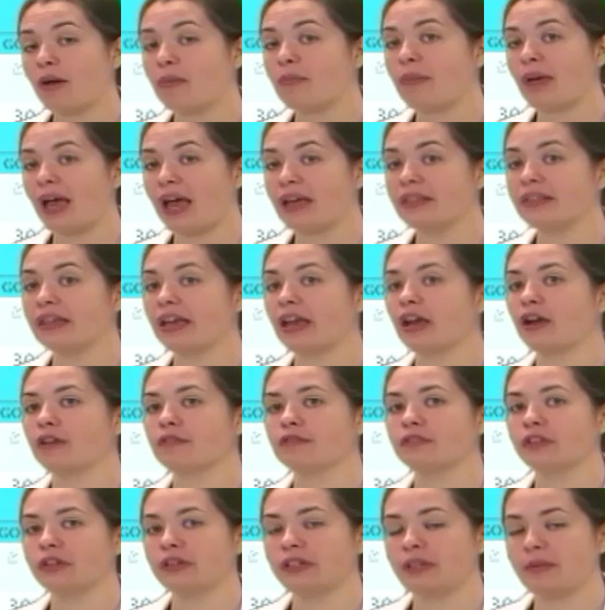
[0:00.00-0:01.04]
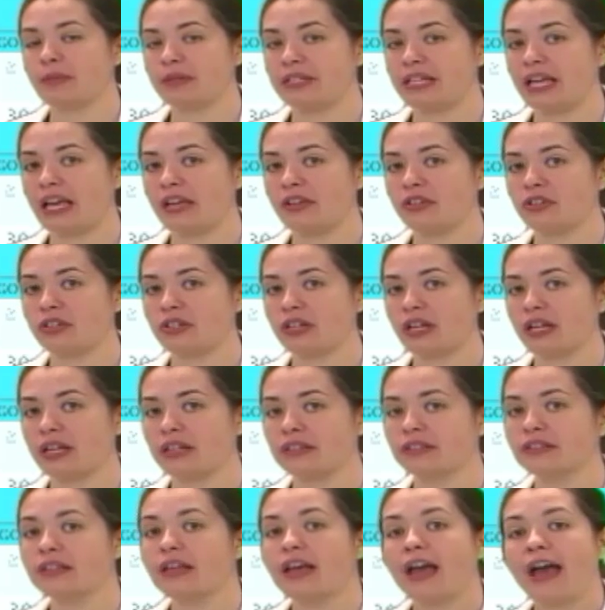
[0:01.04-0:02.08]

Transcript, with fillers: bad the airflow limitation is,